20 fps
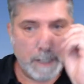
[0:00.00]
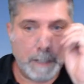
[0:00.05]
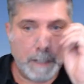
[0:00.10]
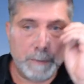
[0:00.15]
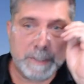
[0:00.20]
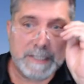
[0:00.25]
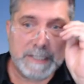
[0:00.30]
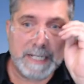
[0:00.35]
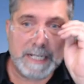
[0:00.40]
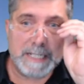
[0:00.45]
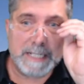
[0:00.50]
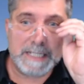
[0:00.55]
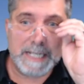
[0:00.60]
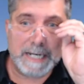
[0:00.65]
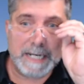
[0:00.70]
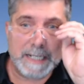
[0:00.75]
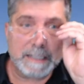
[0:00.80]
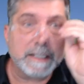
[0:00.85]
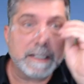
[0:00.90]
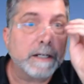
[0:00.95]
I want to take a
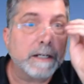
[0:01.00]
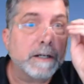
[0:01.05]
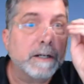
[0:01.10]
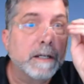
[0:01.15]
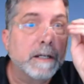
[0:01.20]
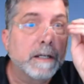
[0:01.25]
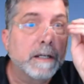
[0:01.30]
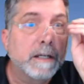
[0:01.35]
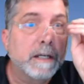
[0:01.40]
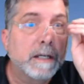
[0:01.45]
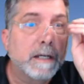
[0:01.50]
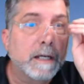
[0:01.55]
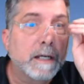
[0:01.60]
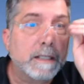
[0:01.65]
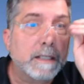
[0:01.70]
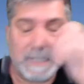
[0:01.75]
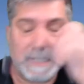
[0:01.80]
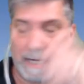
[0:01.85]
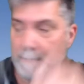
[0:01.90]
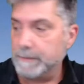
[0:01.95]
second here
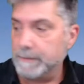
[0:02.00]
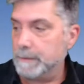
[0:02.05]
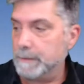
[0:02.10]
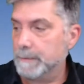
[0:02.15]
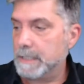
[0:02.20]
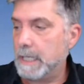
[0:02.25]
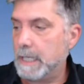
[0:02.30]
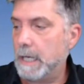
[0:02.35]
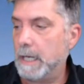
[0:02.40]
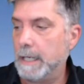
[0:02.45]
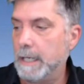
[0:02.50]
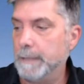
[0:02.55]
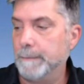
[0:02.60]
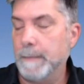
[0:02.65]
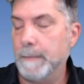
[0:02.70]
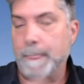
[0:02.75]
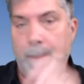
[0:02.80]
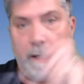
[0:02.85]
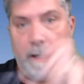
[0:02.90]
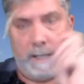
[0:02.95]
because I have some
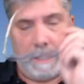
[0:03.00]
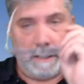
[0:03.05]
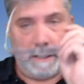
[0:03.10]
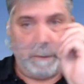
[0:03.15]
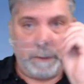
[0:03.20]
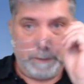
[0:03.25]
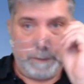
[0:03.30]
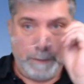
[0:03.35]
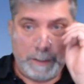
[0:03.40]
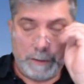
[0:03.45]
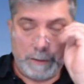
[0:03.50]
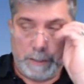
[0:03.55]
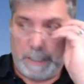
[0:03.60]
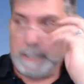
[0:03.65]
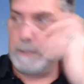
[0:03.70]
time, and I want to read you an